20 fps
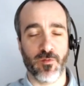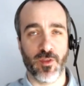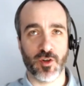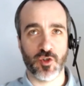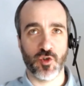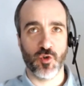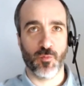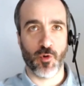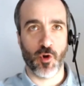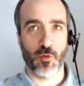
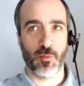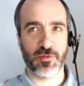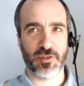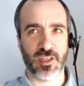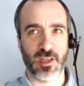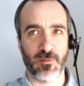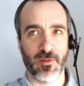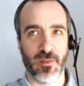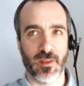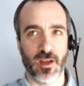there's no problem
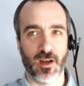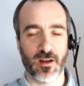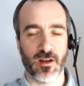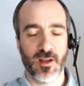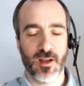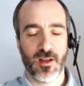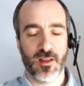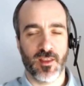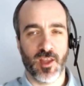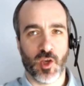statement there,
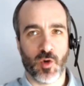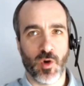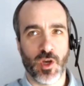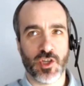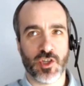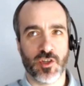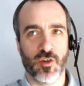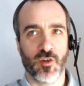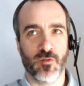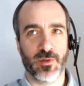the
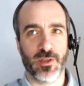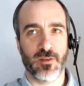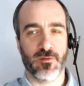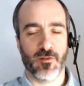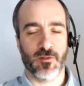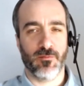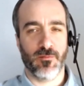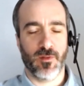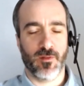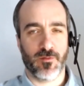question will be
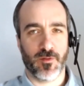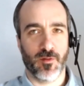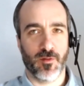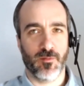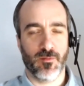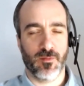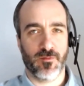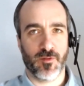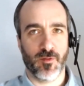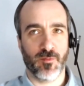
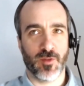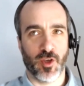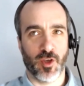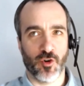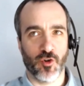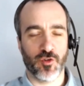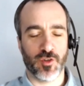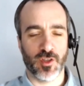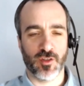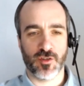from
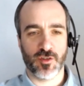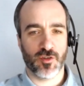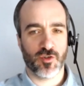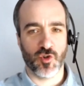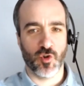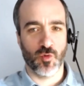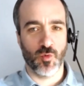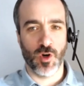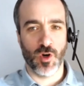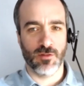your audience,
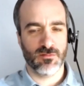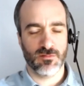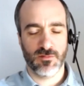so what?